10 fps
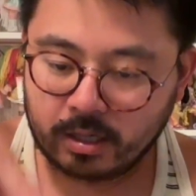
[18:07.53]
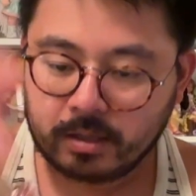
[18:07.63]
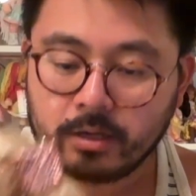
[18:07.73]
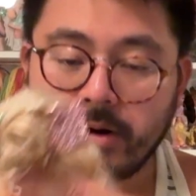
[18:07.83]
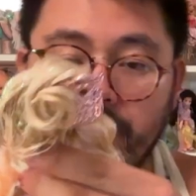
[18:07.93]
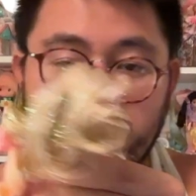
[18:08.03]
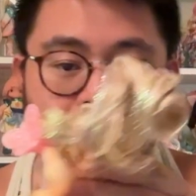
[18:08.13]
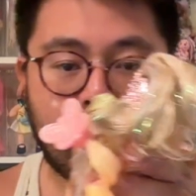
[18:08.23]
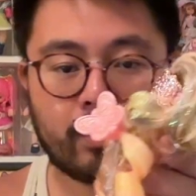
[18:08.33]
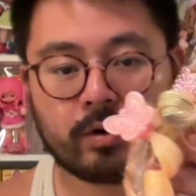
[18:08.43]
The crown is
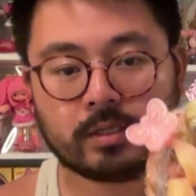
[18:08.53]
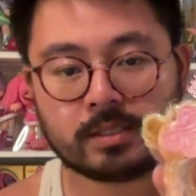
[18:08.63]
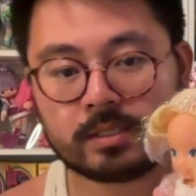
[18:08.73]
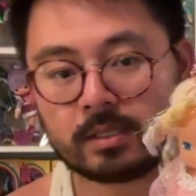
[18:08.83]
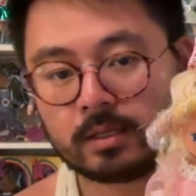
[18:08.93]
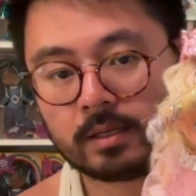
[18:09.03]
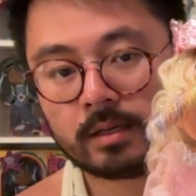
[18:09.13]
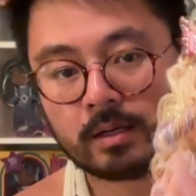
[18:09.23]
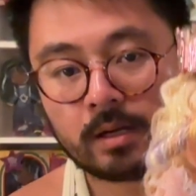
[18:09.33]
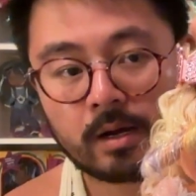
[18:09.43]
backwards.
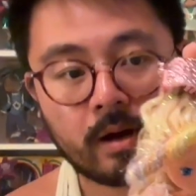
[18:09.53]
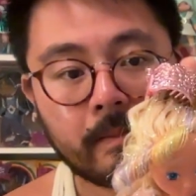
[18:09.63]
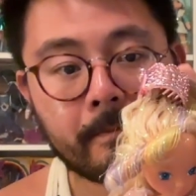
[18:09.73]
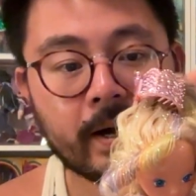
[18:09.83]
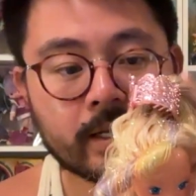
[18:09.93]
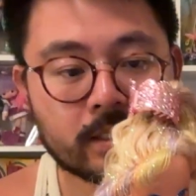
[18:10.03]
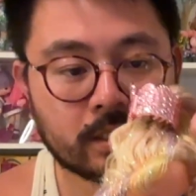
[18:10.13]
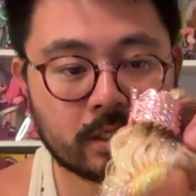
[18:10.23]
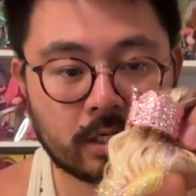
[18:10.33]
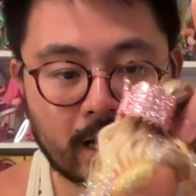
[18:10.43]
But
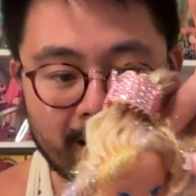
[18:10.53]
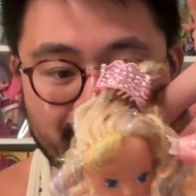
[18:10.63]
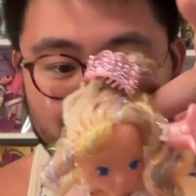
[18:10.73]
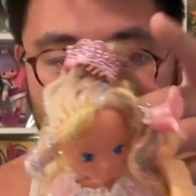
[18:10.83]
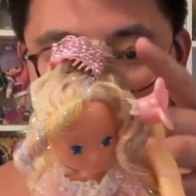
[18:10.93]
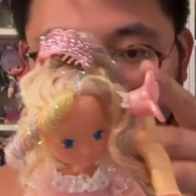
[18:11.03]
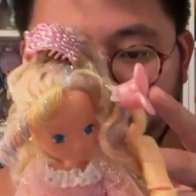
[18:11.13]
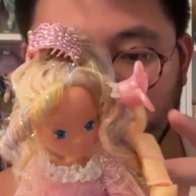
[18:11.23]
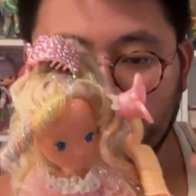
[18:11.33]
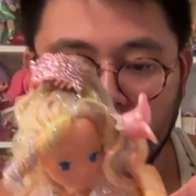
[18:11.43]
I think
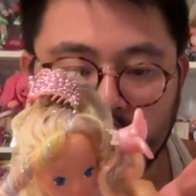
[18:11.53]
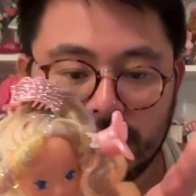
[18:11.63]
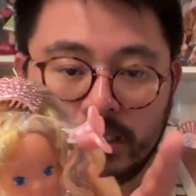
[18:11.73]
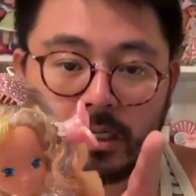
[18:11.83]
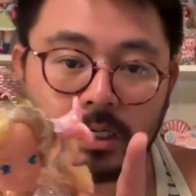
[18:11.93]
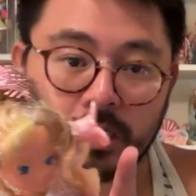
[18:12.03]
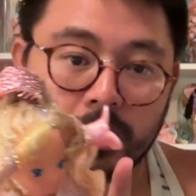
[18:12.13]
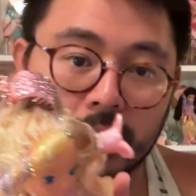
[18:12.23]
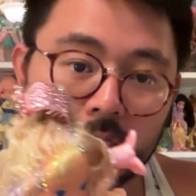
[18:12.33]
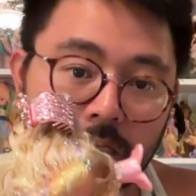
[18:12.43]
this looks
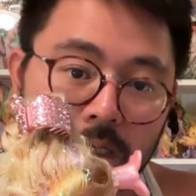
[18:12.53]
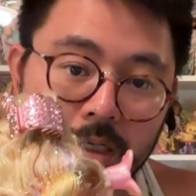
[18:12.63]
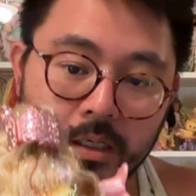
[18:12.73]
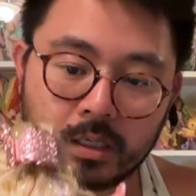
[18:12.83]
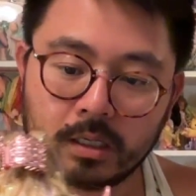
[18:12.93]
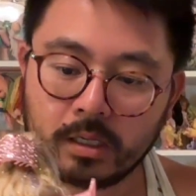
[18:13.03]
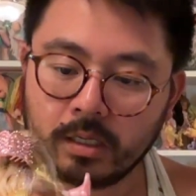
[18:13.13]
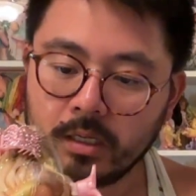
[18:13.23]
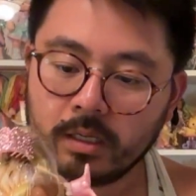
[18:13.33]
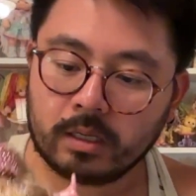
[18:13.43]
good.
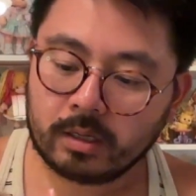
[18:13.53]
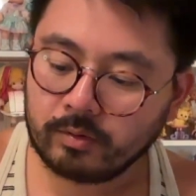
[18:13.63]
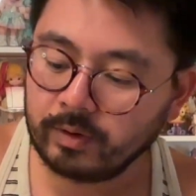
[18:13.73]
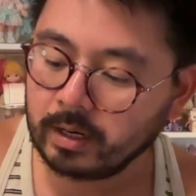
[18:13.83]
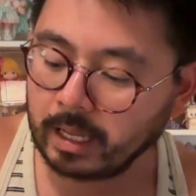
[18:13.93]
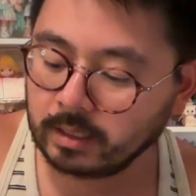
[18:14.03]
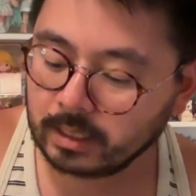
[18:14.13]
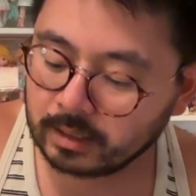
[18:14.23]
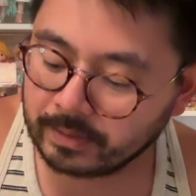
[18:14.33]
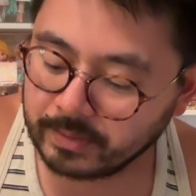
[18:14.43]
Well, okay,
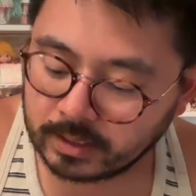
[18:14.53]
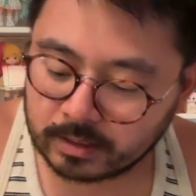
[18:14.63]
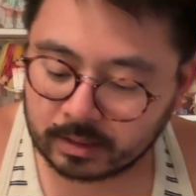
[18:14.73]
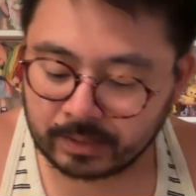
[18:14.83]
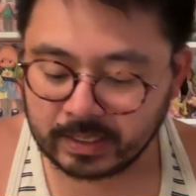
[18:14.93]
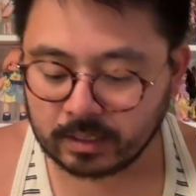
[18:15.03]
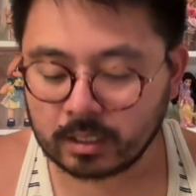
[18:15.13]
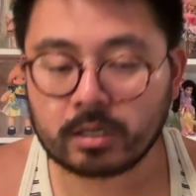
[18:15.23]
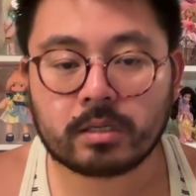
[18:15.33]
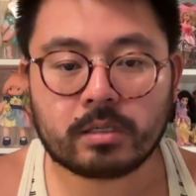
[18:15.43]
let me
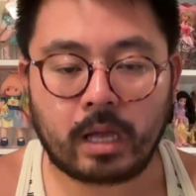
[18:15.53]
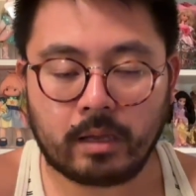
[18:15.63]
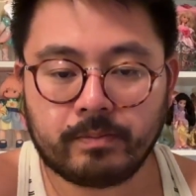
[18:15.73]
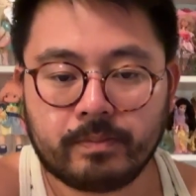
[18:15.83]
okay,